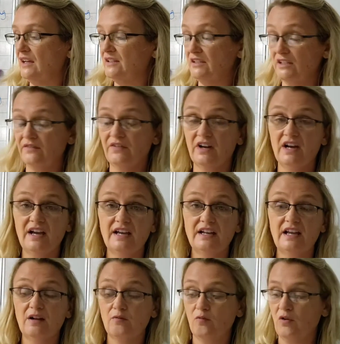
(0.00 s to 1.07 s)
to divide,
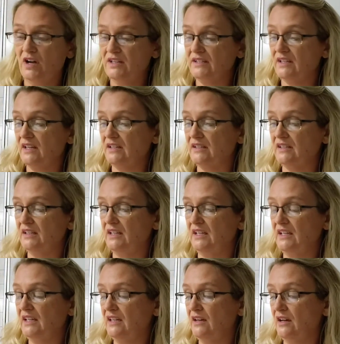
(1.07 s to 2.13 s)
and what does
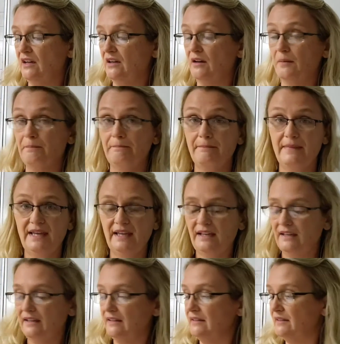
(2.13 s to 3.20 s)
the
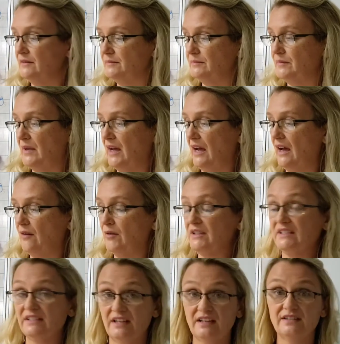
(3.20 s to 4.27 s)
mean?
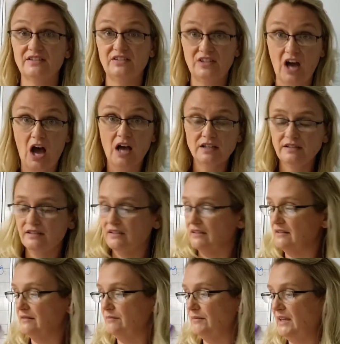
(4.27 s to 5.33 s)
What does
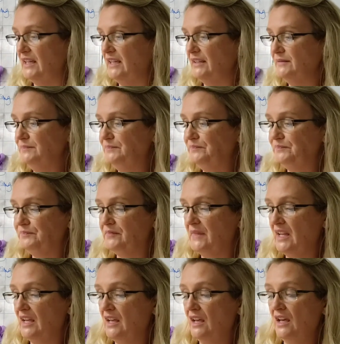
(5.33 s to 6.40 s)
mean?
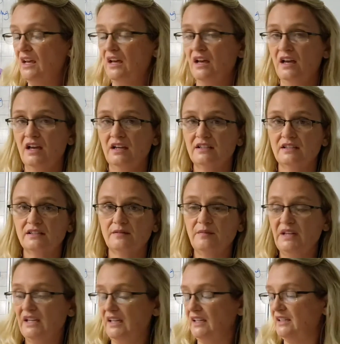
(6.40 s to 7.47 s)
Does it
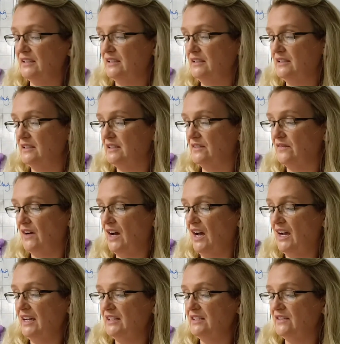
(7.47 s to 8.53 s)
mean
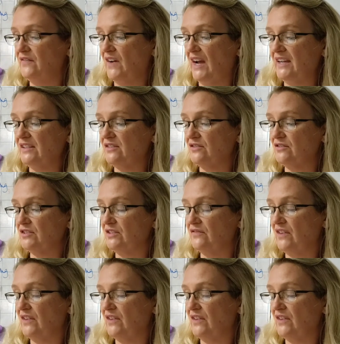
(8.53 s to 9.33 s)
divide, divisor,